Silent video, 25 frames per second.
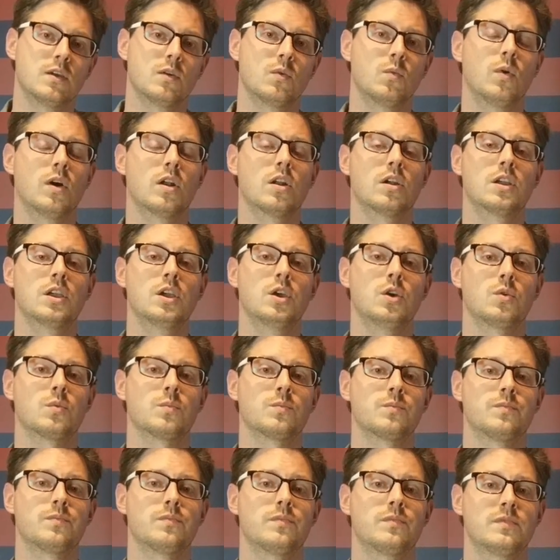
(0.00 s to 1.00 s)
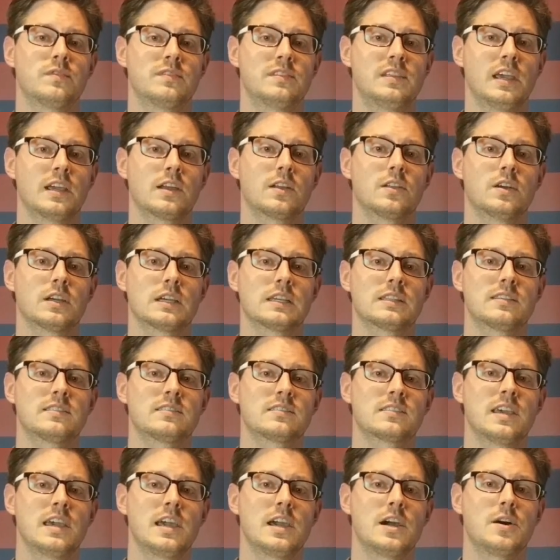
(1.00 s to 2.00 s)
What are you? Take a look at the
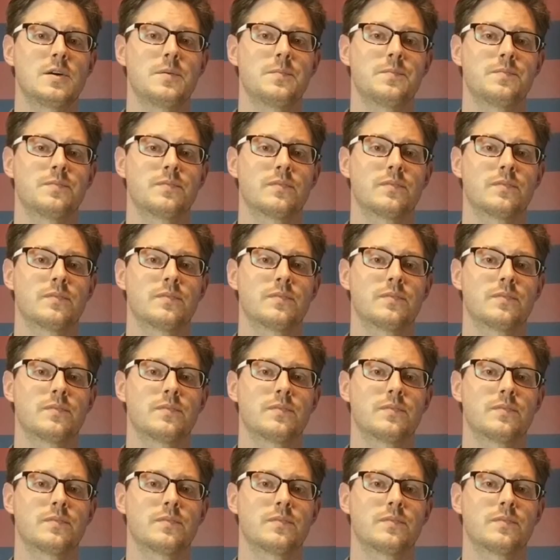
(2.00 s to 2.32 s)
scale.